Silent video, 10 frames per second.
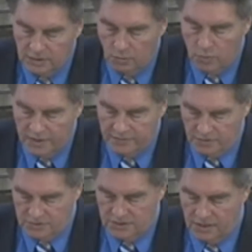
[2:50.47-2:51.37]
And one of
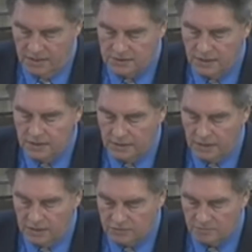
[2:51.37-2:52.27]
those studies
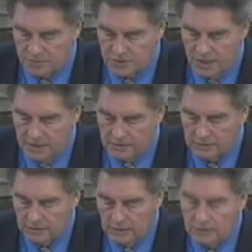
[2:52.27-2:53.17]
indicates from
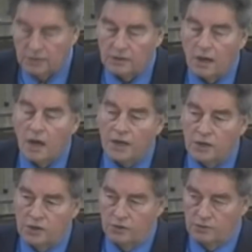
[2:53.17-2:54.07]
China that
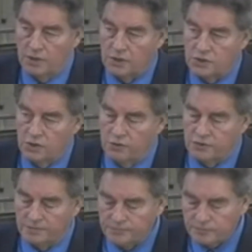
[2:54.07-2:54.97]
IQ in
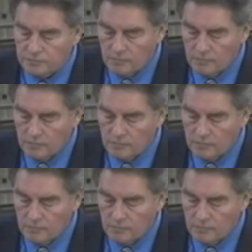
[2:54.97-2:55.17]
children